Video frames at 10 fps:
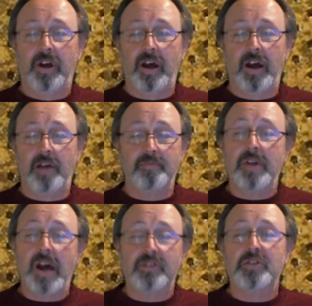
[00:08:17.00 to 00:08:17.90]
I'm
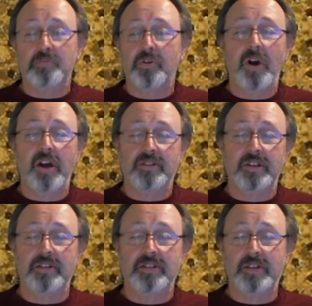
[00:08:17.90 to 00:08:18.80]
not surprised
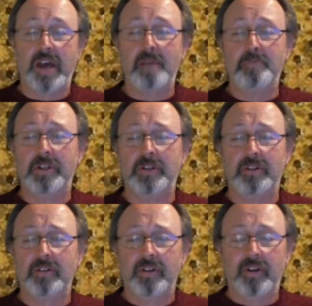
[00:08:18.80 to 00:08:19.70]
that this happened.
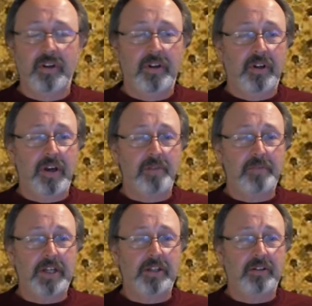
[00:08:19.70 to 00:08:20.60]
I
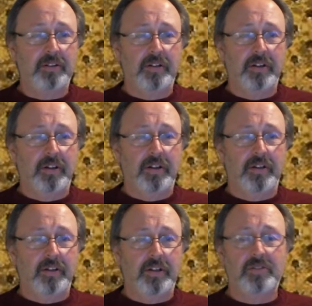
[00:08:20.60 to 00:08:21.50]
mean,
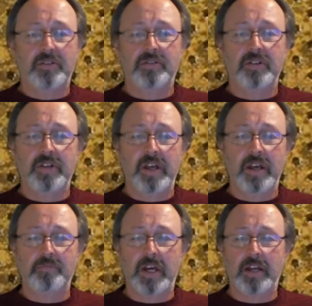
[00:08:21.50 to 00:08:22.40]
this is a
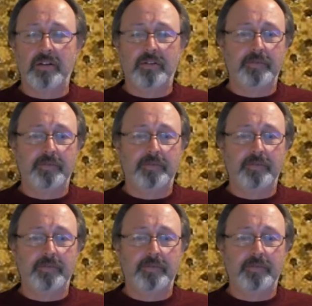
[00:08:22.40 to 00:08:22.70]
team that.